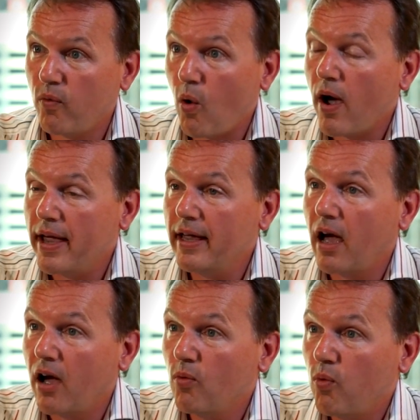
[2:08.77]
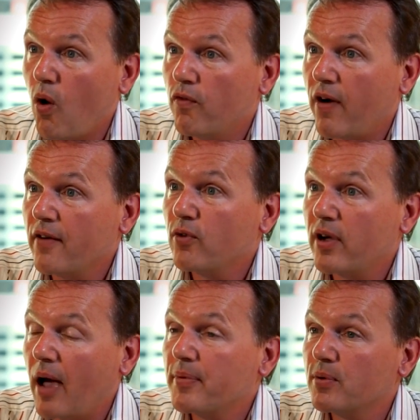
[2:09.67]
what Fifo
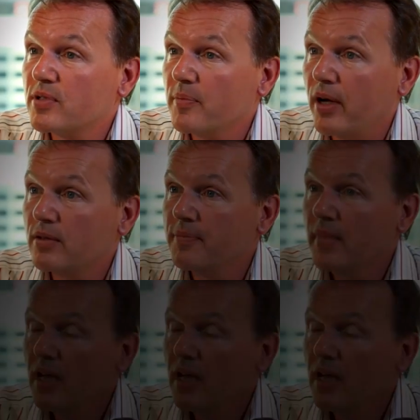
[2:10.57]
Capital is about.